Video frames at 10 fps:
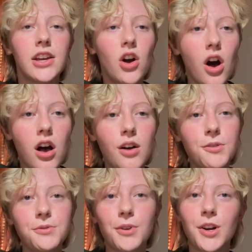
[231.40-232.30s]

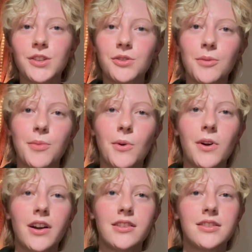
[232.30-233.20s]
calls, rehearsal
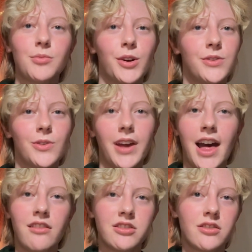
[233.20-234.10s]
reports, rehearsal
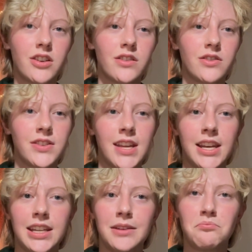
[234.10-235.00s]
calendars,
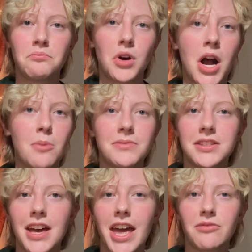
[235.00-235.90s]
any prop
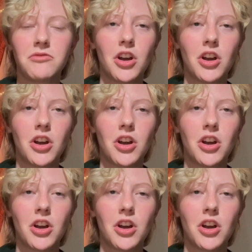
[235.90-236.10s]
set,